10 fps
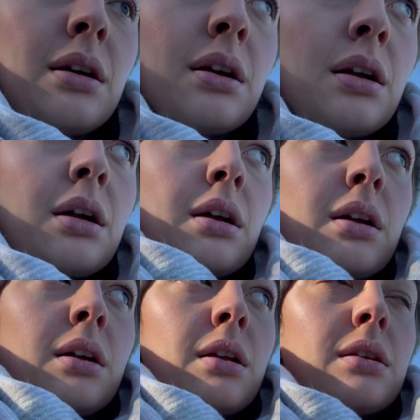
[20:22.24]

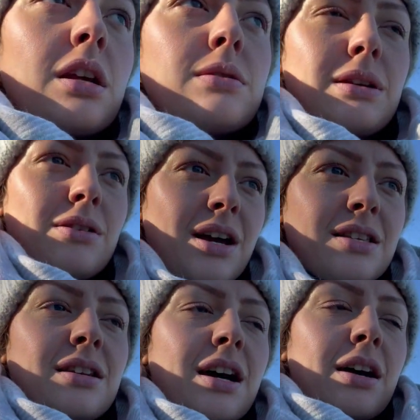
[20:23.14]
did i speak to you
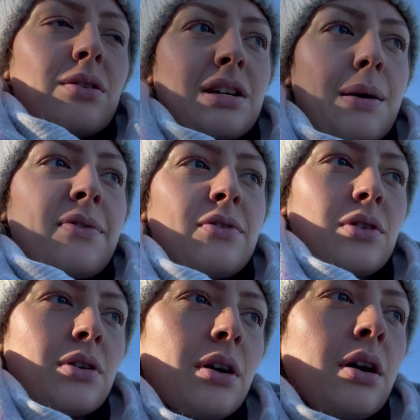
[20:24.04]
yesterday or the day before
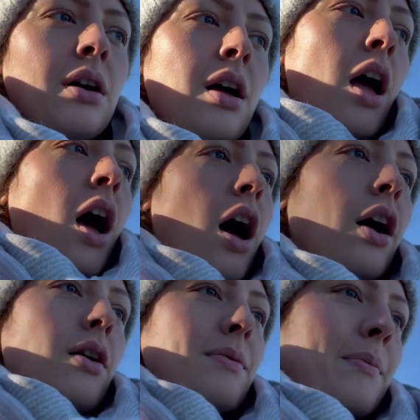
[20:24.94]
i
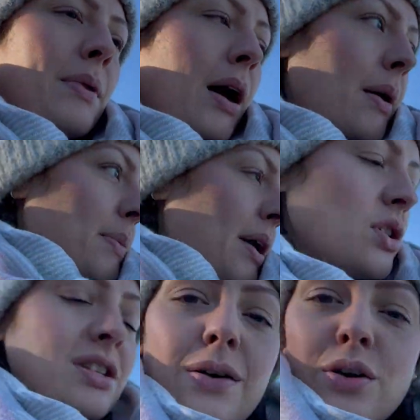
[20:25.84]
can't remember but just
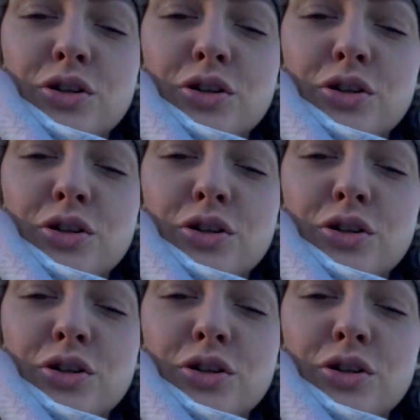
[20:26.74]
out on a